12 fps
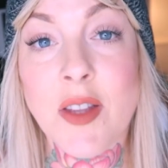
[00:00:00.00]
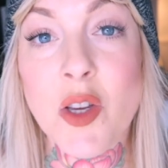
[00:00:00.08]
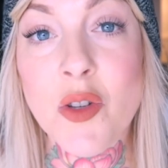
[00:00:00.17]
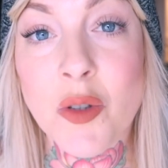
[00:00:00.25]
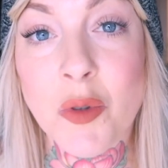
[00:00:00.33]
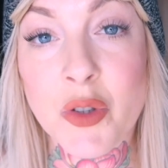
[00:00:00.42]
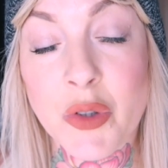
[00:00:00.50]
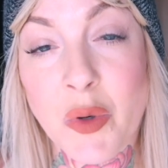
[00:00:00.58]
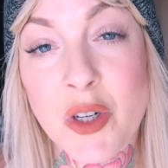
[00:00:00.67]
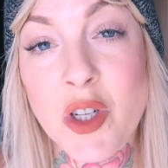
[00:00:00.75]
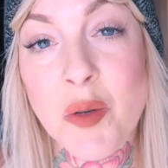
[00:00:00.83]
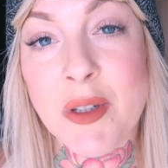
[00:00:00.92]
Thank you so much for
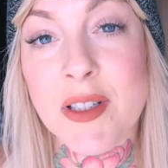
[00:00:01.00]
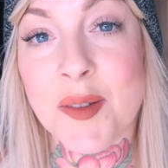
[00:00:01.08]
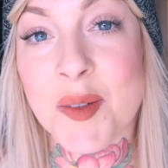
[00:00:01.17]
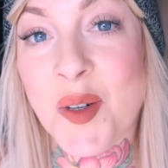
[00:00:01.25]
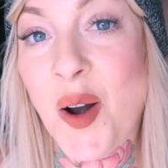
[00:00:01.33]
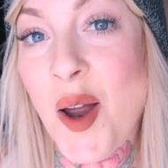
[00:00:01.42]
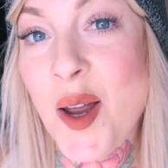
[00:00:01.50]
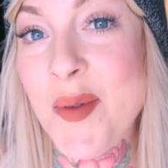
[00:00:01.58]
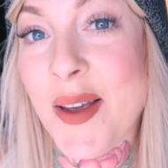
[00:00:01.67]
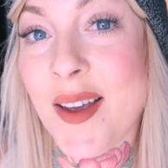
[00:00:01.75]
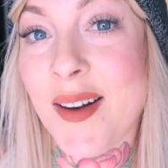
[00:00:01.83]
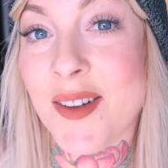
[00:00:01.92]
watching. Please subscribe,
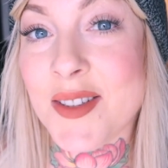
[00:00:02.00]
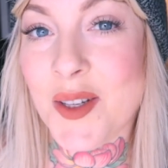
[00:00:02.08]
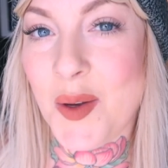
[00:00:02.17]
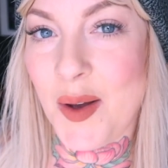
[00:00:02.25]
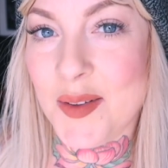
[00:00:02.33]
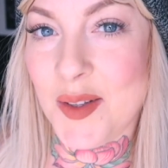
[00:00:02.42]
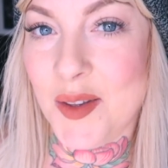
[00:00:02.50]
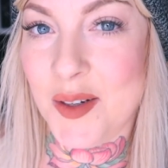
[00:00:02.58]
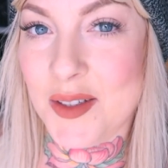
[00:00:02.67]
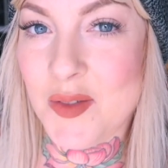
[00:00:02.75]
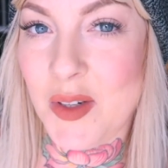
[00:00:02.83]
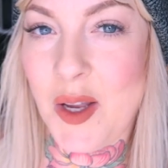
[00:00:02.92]
and I'll see you guys on the
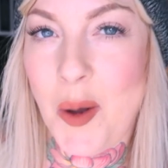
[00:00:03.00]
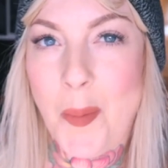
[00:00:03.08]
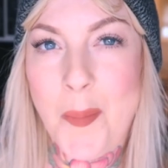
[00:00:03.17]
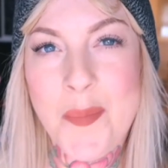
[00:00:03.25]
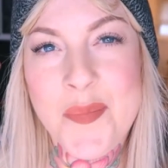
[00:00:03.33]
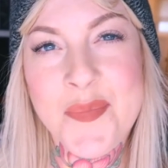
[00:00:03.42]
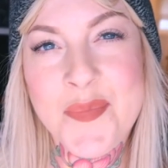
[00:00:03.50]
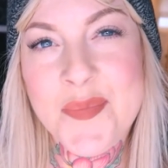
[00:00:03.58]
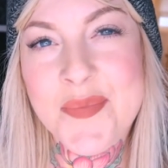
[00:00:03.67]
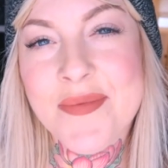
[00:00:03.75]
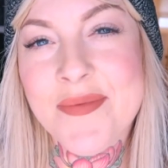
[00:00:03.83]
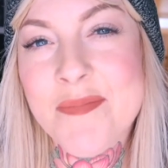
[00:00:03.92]
next video.
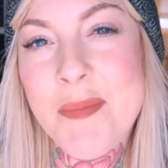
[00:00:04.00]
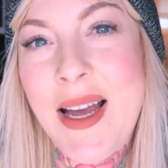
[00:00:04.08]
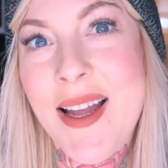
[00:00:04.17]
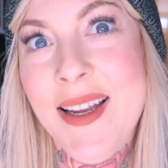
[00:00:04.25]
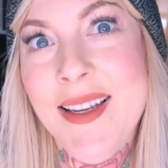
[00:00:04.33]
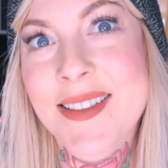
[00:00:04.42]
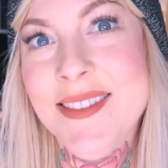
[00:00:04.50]
Bye.